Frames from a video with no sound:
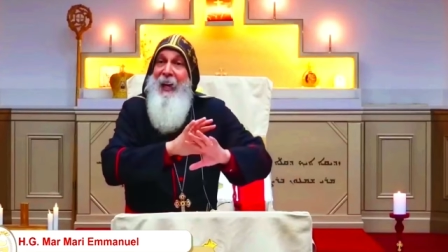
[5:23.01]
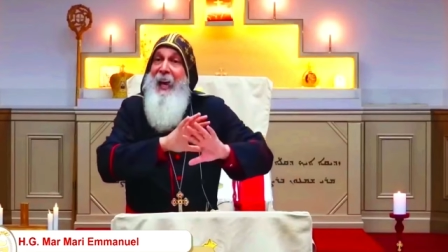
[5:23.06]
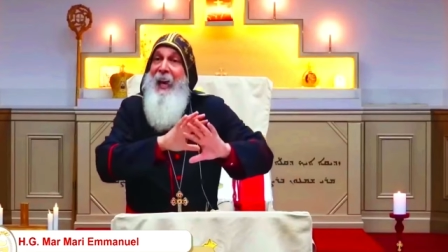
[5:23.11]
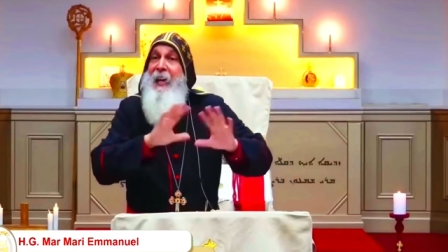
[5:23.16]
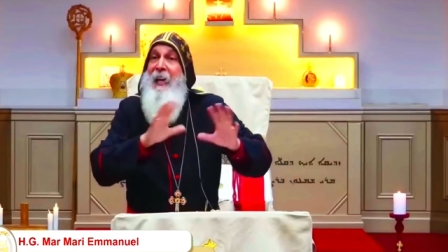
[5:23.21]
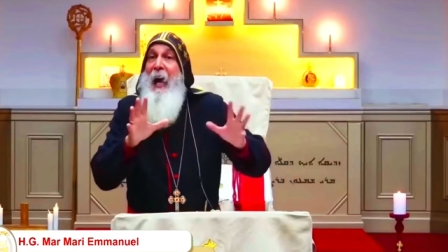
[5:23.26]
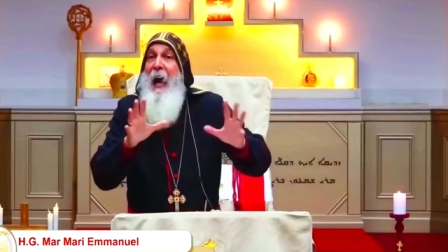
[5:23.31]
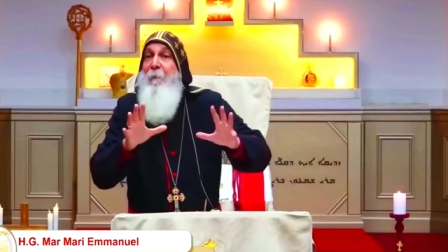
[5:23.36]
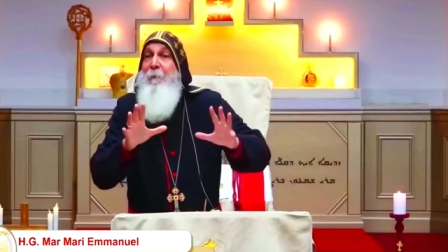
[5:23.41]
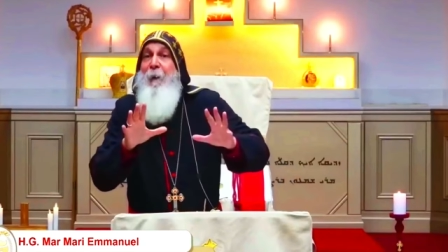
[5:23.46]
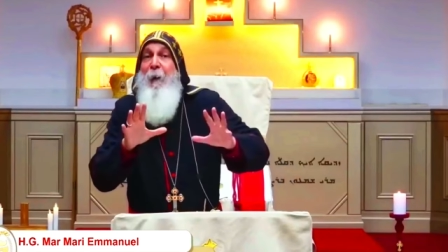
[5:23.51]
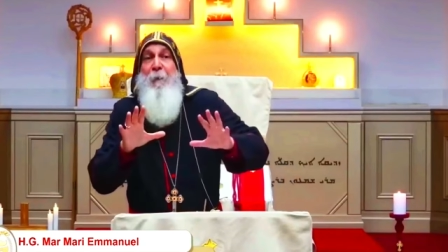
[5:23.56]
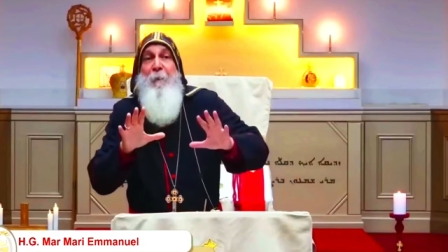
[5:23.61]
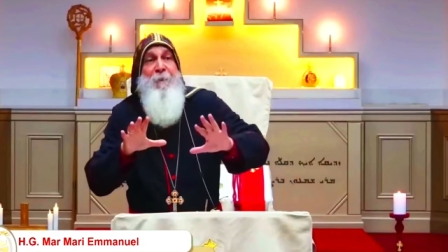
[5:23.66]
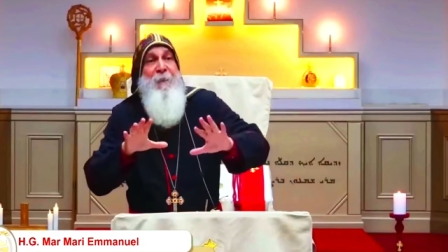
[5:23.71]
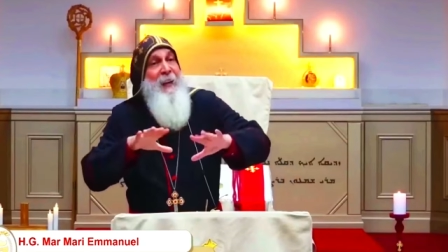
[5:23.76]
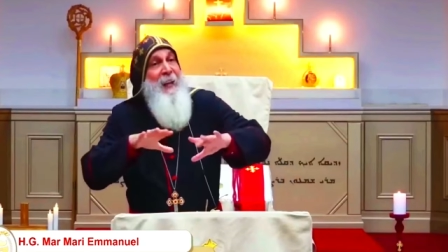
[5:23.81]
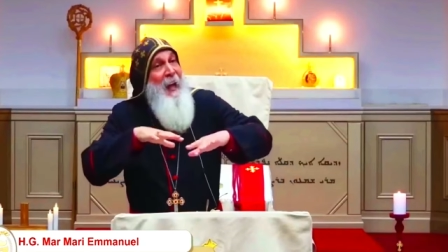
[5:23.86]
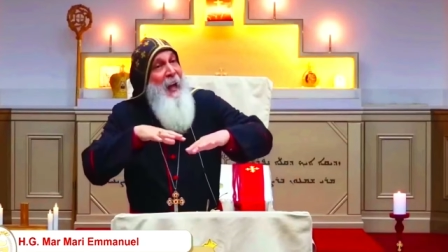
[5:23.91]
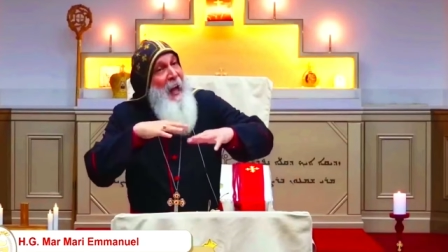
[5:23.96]
Enough
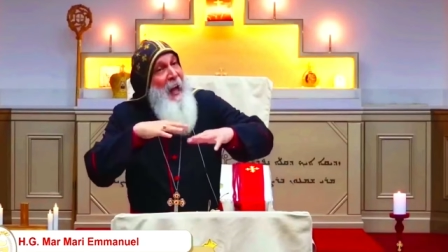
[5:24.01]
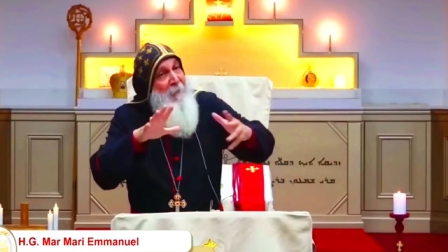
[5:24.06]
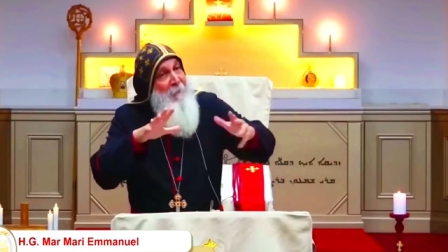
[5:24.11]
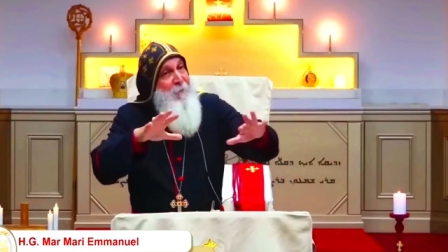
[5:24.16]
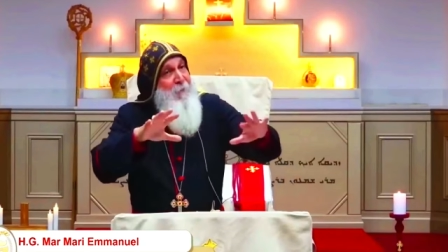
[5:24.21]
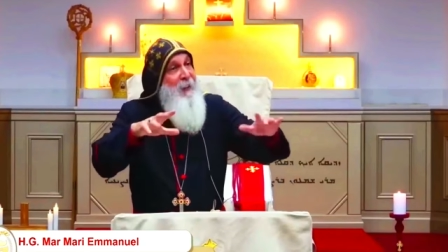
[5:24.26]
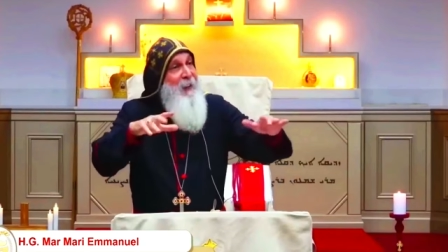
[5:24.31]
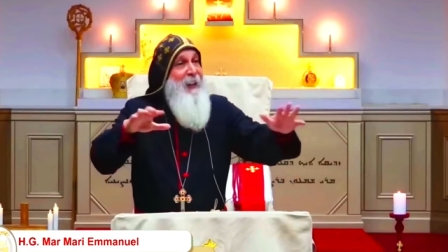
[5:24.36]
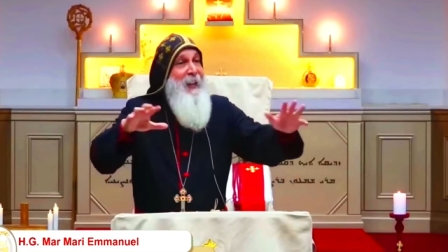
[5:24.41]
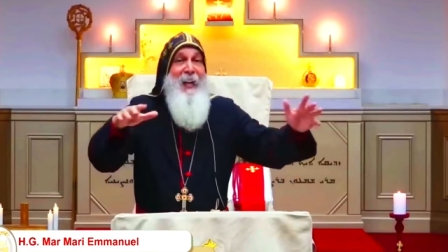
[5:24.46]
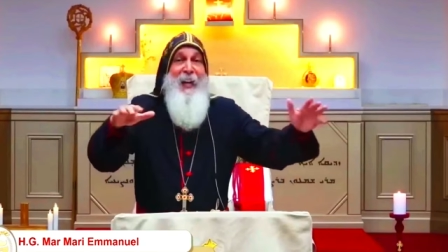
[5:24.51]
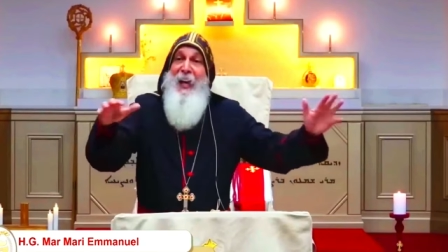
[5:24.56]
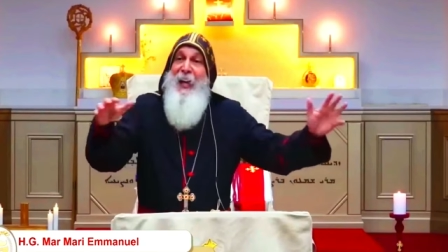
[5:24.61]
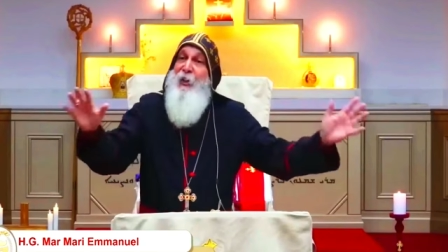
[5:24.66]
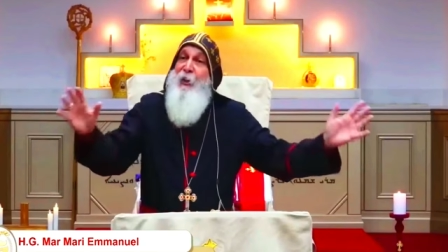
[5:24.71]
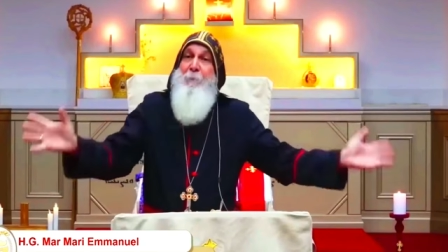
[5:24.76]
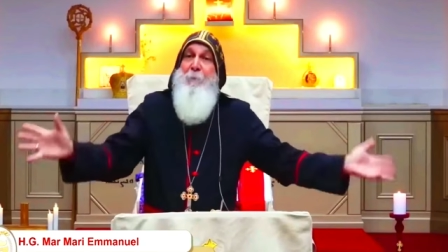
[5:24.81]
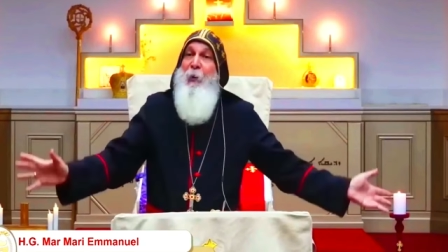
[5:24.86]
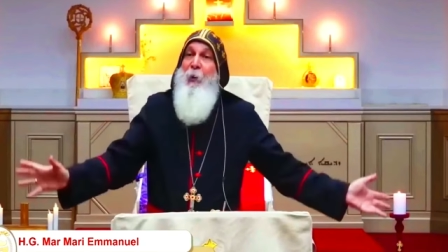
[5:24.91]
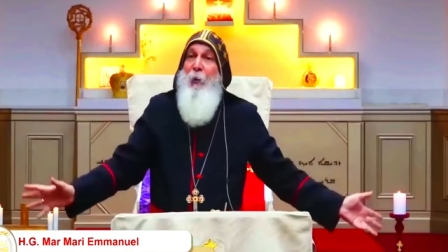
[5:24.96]
of everything
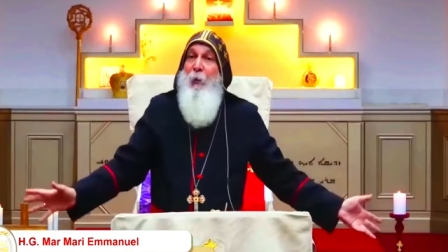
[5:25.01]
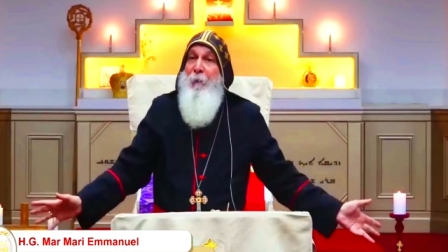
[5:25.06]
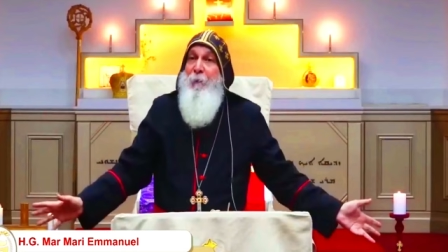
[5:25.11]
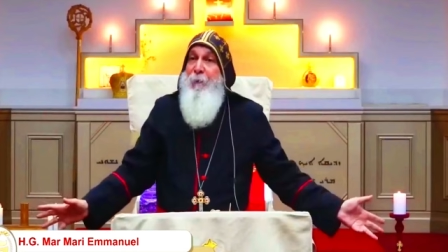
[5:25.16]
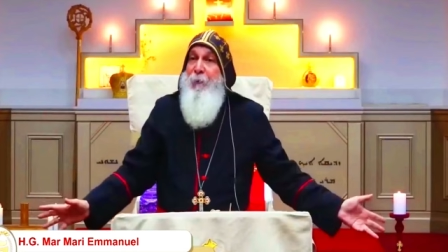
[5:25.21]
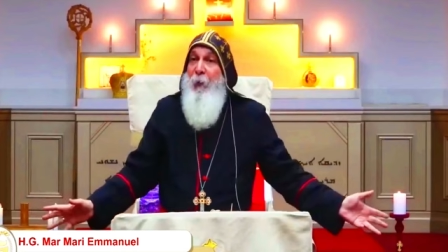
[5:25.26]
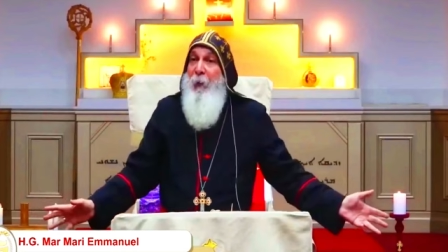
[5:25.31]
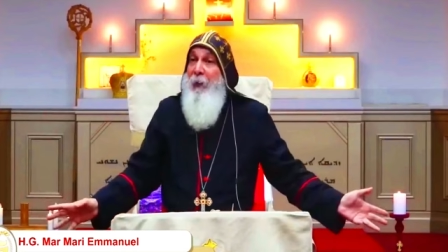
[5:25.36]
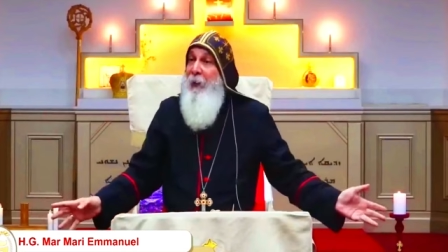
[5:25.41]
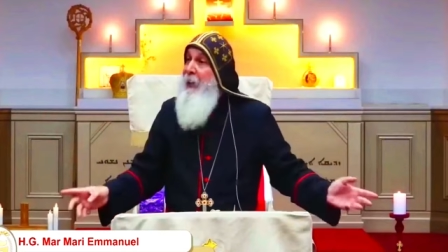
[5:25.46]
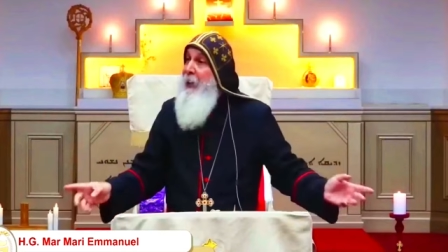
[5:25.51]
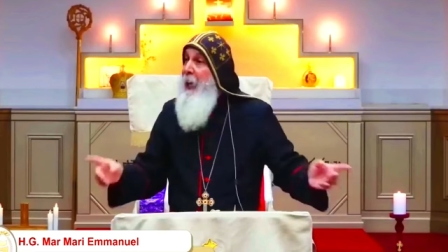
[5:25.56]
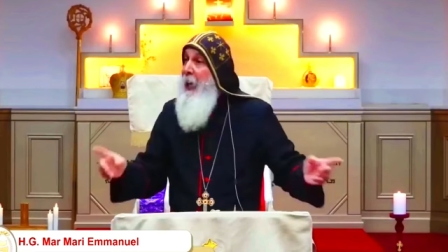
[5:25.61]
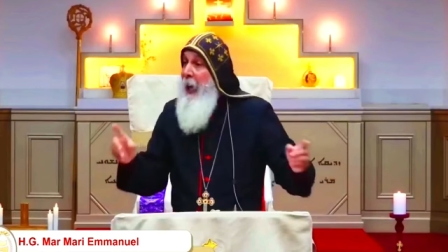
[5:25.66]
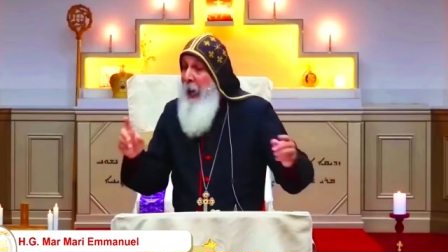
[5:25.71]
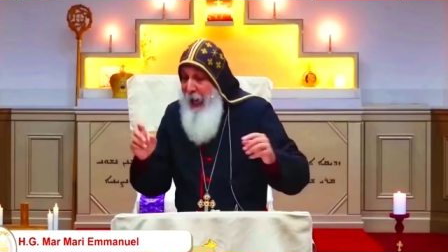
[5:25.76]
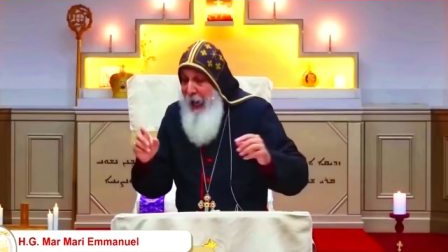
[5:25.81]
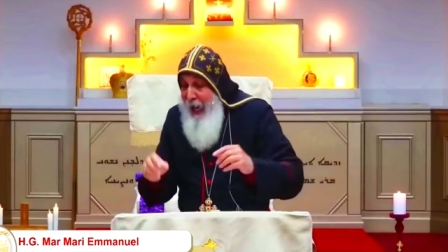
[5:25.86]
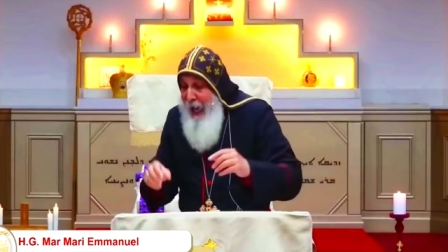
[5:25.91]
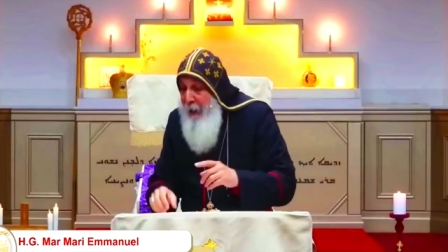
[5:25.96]
is beautiful.
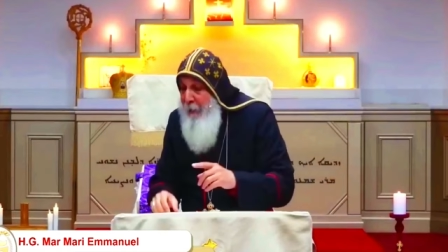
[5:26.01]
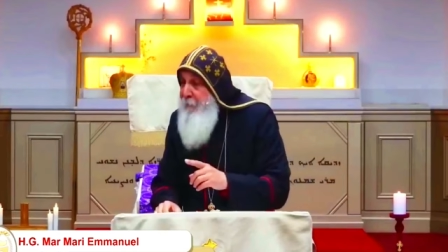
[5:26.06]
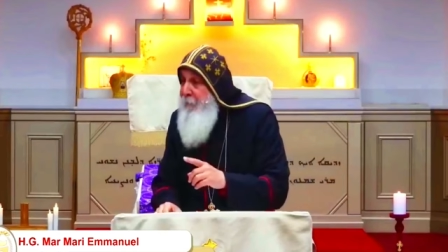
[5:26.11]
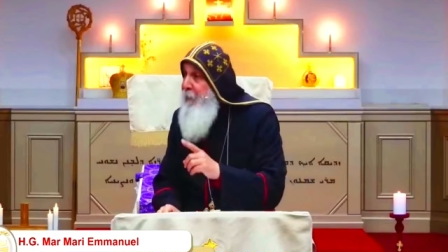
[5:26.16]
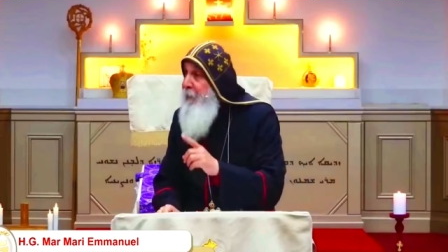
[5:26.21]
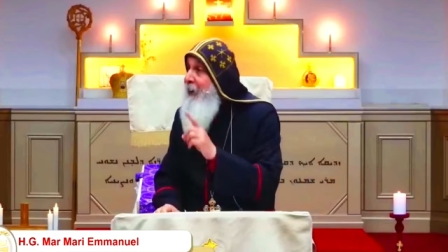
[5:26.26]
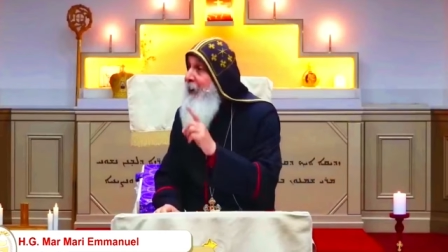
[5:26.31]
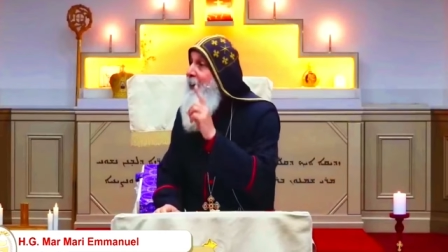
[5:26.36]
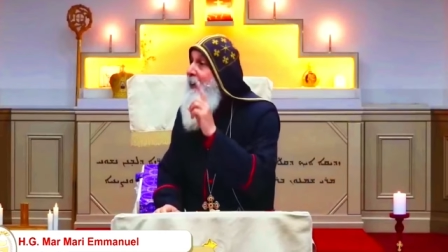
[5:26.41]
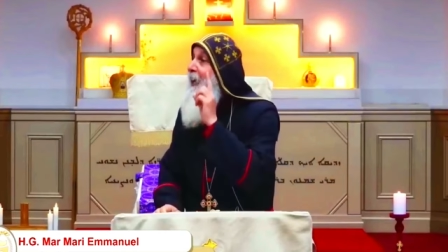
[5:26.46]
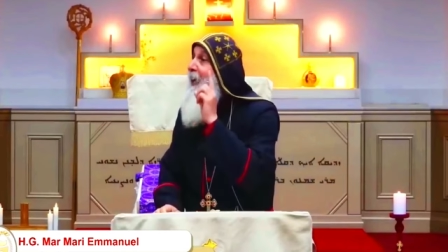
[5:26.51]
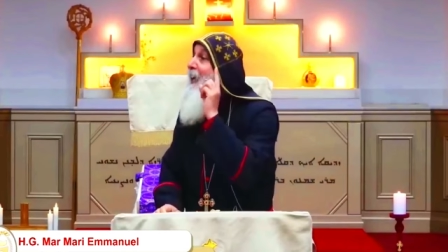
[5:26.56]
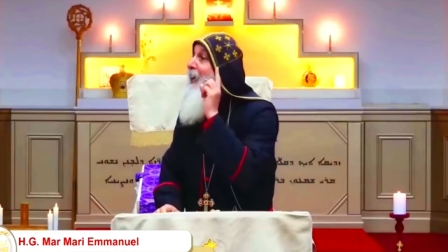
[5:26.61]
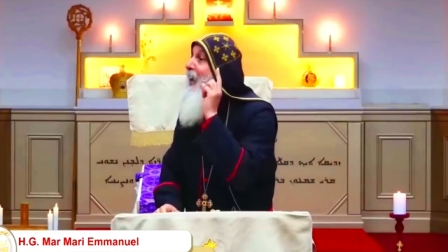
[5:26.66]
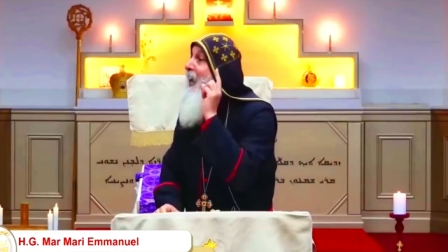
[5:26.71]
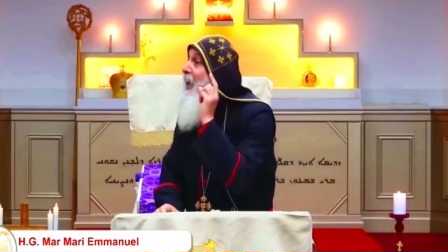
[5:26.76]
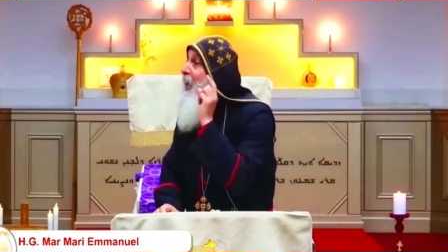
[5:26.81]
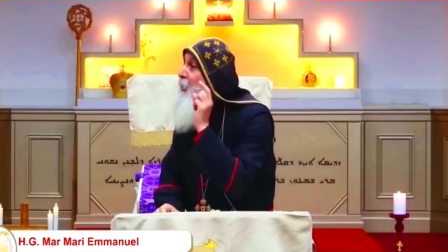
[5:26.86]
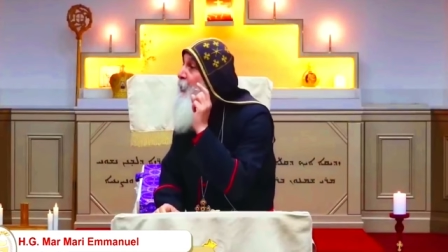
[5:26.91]
Everything